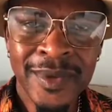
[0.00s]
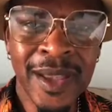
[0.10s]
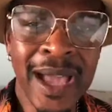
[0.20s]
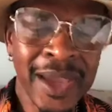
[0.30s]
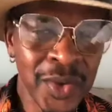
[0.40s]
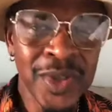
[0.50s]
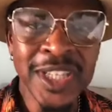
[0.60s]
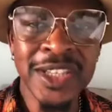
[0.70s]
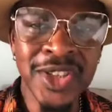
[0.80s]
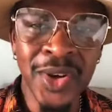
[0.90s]
So can you
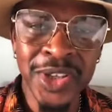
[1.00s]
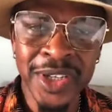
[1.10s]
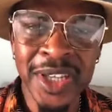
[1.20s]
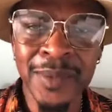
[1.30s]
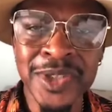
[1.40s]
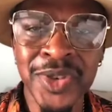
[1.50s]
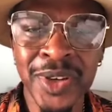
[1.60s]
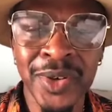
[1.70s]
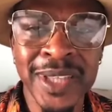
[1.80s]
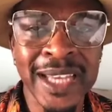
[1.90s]
know says so down your neighbor's
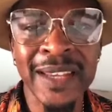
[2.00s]
drink out,